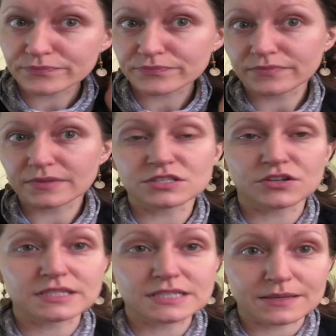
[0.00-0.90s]
is a great
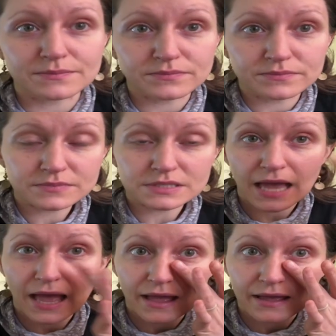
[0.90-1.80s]
time to
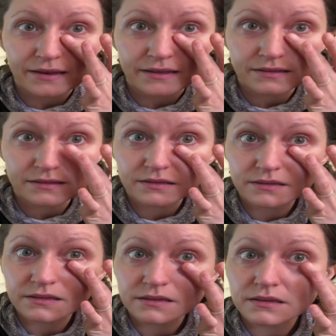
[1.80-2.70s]
add
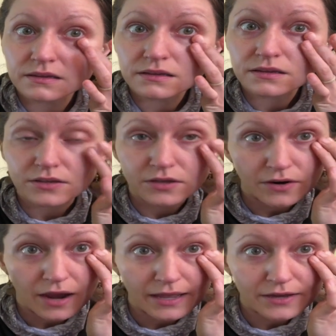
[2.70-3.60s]
your
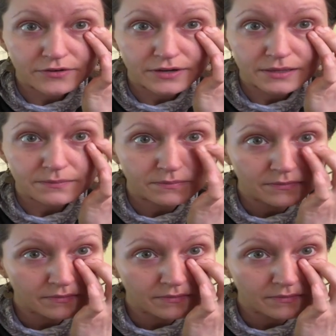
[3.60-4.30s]
eye cream.